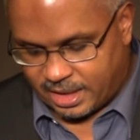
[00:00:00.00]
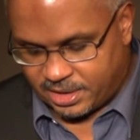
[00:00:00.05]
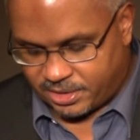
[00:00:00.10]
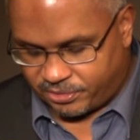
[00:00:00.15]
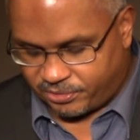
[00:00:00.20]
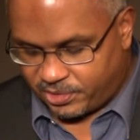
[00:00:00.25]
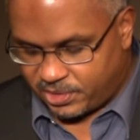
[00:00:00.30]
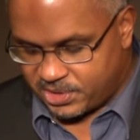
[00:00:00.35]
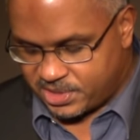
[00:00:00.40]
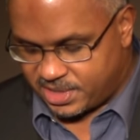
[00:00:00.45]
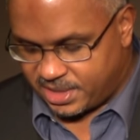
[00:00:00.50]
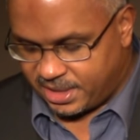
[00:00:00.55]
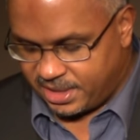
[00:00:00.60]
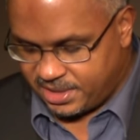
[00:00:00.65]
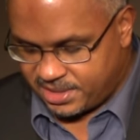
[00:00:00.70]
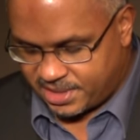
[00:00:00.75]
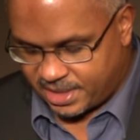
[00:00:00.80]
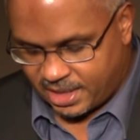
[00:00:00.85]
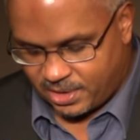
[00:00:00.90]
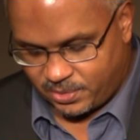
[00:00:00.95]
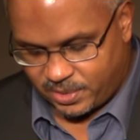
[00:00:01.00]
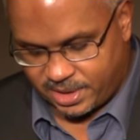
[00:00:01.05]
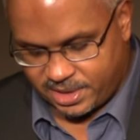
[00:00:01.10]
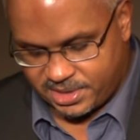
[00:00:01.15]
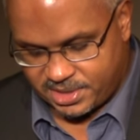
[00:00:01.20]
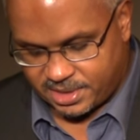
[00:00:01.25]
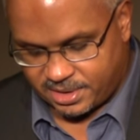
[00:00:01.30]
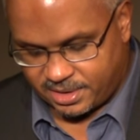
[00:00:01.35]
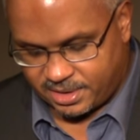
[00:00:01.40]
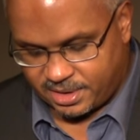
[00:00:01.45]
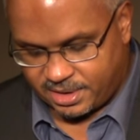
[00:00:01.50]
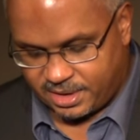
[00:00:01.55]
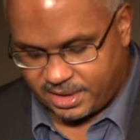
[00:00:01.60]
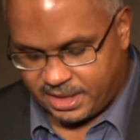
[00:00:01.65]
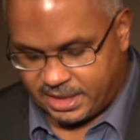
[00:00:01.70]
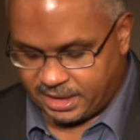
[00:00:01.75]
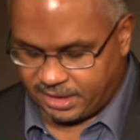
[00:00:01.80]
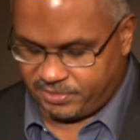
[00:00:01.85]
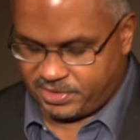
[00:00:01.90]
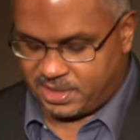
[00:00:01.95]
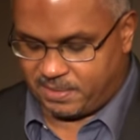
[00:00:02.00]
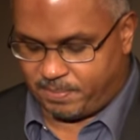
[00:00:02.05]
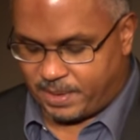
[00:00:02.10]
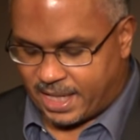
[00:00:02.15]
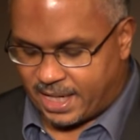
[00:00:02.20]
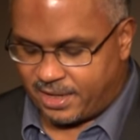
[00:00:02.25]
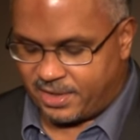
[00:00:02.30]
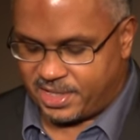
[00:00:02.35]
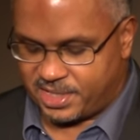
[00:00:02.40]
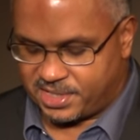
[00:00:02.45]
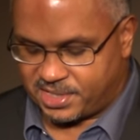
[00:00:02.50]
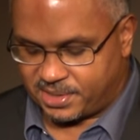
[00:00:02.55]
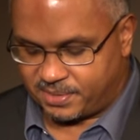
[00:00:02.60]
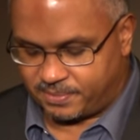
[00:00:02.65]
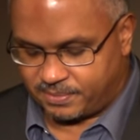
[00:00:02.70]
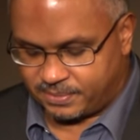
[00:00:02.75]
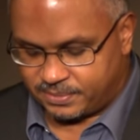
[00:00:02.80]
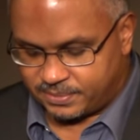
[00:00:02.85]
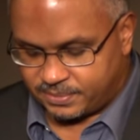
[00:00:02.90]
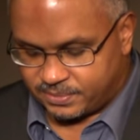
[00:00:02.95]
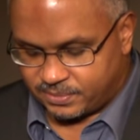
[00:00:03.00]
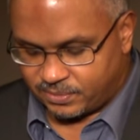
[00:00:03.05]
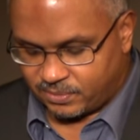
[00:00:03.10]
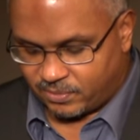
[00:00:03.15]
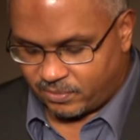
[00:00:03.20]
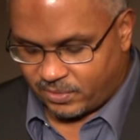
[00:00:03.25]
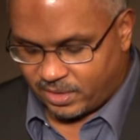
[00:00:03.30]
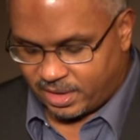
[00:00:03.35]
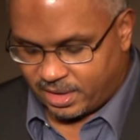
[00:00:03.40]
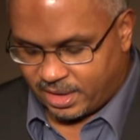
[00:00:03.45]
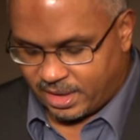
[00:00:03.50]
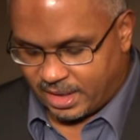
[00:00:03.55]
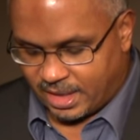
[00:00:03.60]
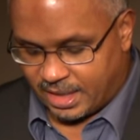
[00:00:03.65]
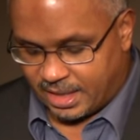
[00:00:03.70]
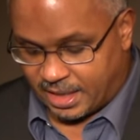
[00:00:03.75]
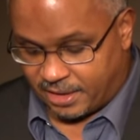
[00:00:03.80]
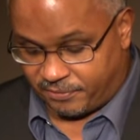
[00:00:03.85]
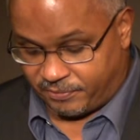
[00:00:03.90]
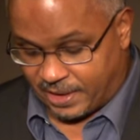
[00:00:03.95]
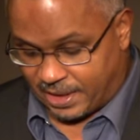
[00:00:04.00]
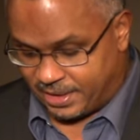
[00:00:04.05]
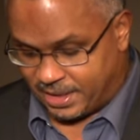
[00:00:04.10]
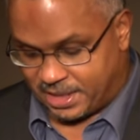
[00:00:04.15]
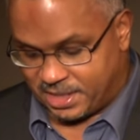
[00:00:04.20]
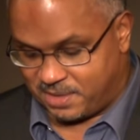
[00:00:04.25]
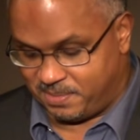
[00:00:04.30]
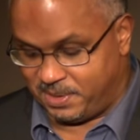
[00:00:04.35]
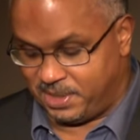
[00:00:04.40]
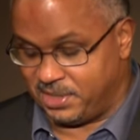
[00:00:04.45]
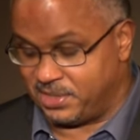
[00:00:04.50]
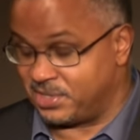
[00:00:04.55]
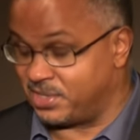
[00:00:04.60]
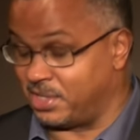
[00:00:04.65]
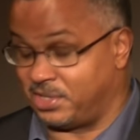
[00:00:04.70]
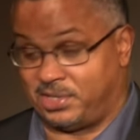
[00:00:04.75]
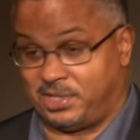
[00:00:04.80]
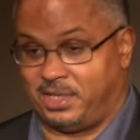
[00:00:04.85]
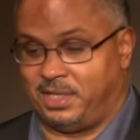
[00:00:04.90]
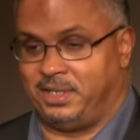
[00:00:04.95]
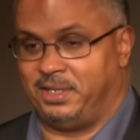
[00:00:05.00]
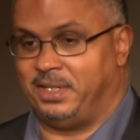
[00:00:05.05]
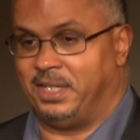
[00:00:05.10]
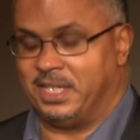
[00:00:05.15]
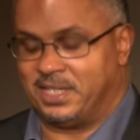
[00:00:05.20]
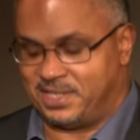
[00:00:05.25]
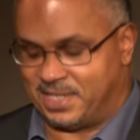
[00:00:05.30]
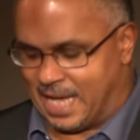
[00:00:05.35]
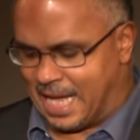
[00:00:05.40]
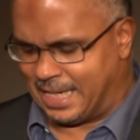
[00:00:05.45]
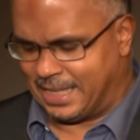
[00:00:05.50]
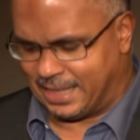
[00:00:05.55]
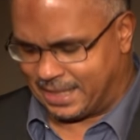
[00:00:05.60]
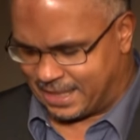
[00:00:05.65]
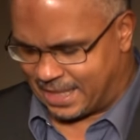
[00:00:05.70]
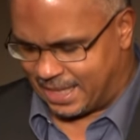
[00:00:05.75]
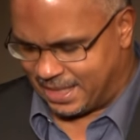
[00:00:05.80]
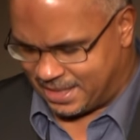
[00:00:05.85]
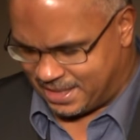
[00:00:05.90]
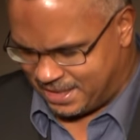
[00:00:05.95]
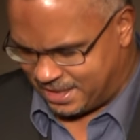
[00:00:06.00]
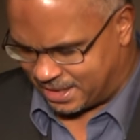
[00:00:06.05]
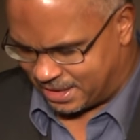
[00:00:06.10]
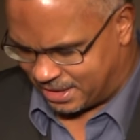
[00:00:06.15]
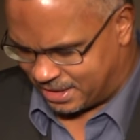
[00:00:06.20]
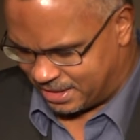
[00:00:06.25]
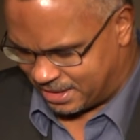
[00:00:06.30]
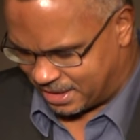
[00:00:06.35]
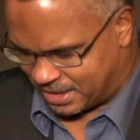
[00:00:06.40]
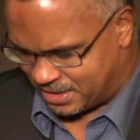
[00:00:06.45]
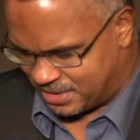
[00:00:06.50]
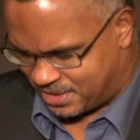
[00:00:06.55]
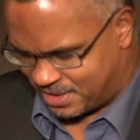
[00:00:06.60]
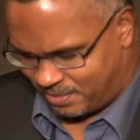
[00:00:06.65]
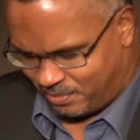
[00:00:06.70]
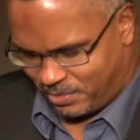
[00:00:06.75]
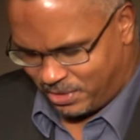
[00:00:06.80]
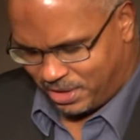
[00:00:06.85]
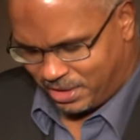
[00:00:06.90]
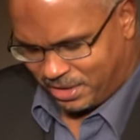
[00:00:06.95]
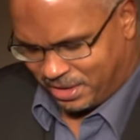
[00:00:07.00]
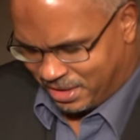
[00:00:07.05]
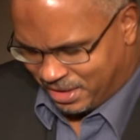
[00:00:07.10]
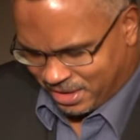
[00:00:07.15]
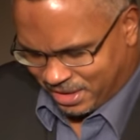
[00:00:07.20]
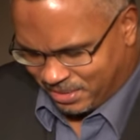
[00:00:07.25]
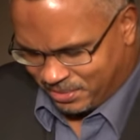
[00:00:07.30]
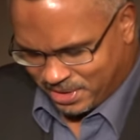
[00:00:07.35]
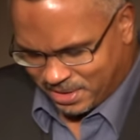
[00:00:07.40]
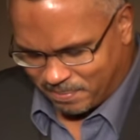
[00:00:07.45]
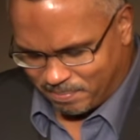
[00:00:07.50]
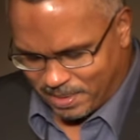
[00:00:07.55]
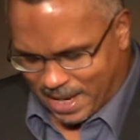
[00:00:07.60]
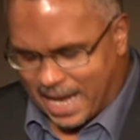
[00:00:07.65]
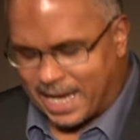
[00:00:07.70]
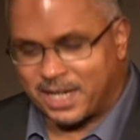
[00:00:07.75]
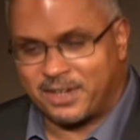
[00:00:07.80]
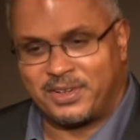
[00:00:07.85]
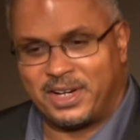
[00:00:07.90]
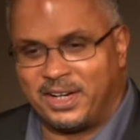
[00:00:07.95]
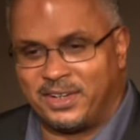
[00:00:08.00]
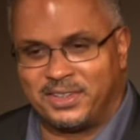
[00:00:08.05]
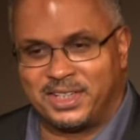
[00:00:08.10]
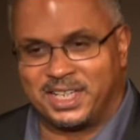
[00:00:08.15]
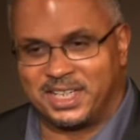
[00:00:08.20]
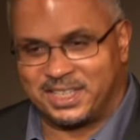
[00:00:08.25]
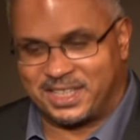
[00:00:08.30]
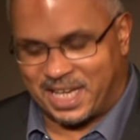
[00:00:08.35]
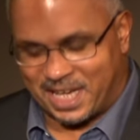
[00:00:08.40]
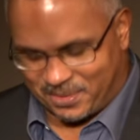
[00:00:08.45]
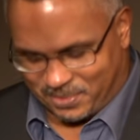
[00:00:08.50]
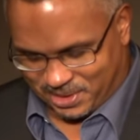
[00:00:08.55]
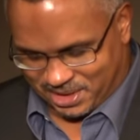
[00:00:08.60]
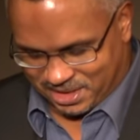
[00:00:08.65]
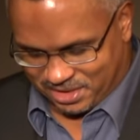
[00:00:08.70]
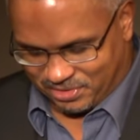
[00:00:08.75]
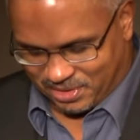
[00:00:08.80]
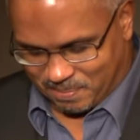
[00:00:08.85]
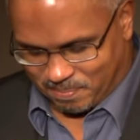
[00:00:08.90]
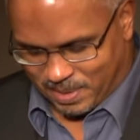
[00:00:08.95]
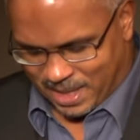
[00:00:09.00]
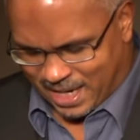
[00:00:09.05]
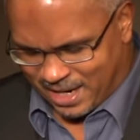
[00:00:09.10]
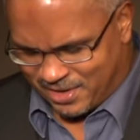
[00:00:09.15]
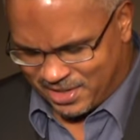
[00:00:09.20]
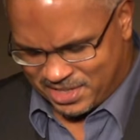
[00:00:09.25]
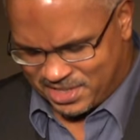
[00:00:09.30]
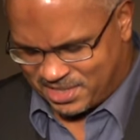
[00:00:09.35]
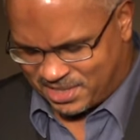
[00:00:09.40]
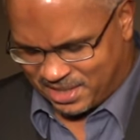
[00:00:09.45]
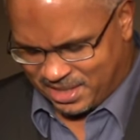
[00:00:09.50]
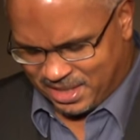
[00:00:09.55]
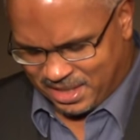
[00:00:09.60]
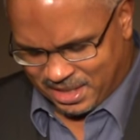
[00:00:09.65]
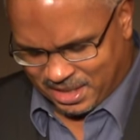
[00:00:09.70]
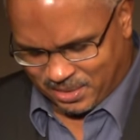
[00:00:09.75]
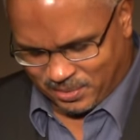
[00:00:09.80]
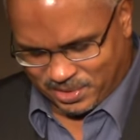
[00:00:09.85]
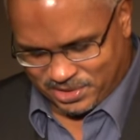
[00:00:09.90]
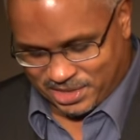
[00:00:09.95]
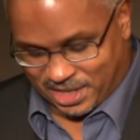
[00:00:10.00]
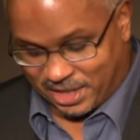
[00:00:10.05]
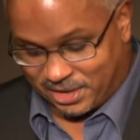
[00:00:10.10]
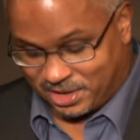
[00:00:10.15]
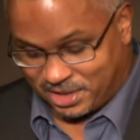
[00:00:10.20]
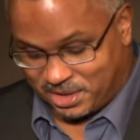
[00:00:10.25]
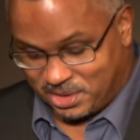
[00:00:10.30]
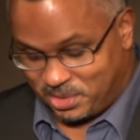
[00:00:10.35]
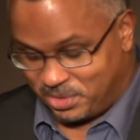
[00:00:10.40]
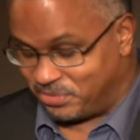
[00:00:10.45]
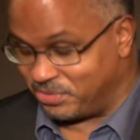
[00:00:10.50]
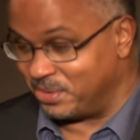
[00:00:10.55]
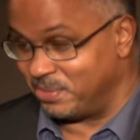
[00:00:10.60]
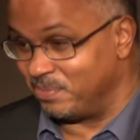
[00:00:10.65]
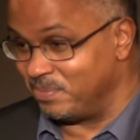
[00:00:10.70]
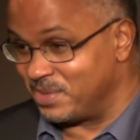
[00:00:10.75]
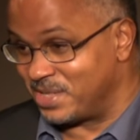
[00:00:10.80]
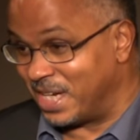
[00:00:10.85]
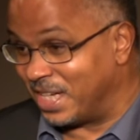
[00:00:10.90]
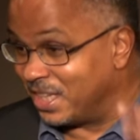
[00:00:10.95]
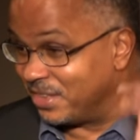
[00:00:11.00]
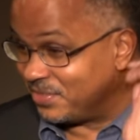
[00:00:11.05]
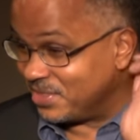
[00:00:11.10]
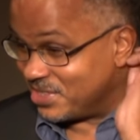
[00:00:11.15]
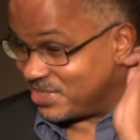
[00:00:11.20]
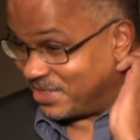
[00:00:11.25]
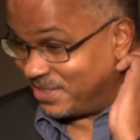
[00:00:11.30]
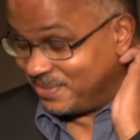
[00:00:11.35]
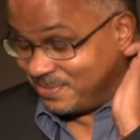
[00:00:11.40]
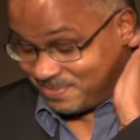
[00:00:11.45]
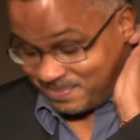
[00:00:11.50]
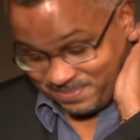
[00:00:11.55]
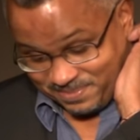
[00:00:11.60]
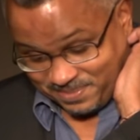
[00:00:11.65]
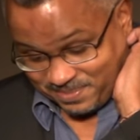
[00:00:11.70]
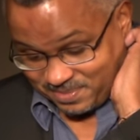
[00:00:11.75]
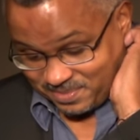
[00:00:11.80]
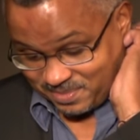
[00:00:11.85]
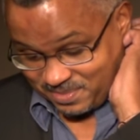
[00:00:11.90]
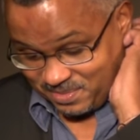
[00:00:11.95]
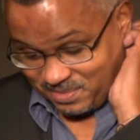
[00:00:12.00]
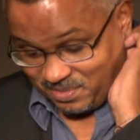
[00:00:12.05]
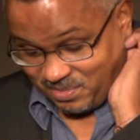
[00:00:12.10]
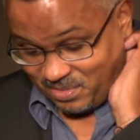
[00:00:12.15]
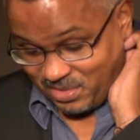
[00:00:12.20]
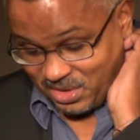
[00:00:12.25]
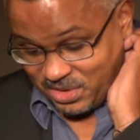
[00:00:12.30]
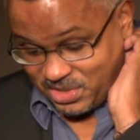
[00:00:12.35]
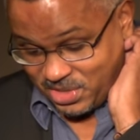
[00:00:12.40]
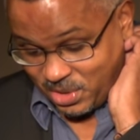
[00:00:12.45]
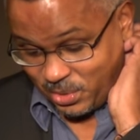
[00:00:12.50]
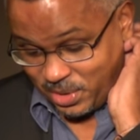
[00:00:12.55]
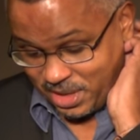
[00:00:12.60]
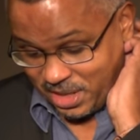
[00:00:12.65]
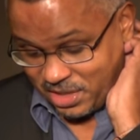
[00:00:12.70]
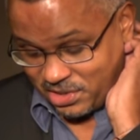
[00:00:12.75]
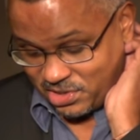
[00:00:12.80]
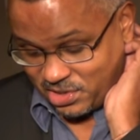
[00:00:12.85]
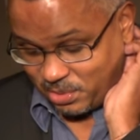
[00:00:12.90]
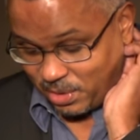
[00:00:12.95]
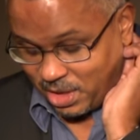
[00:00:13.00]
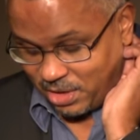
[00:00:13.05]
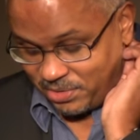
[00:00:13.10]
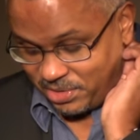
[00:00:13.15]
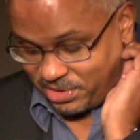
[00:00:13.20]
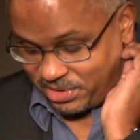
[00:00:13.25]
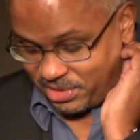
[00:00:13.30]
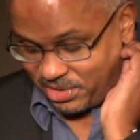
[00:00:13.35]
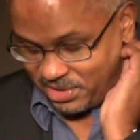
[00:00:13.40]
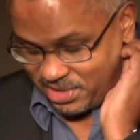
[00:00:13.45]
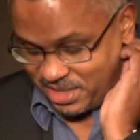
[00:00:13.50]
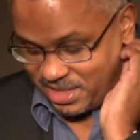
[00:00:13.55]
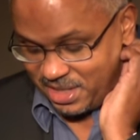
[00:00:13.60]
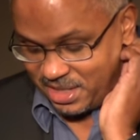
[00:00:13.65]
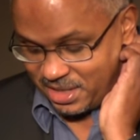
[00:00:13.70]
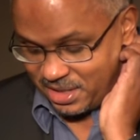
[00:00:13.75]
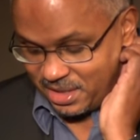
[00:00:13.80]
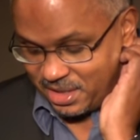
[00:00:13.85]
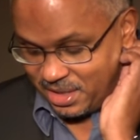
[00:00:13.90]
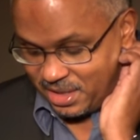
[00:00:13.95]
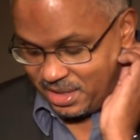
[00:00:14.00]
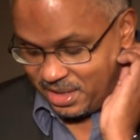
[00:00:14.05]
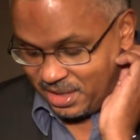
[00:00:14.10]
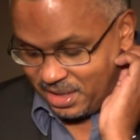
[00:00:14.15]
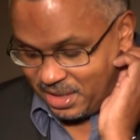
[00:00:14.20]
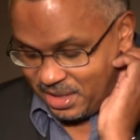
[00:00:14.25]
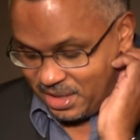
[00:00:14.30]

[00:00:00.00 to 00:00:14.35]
And the first thing he said was, he lives in Paris. And I found that to be such an exotic idea, that someone with a background like that would live in Paris, which I only knew from television. So at age 12 or 13,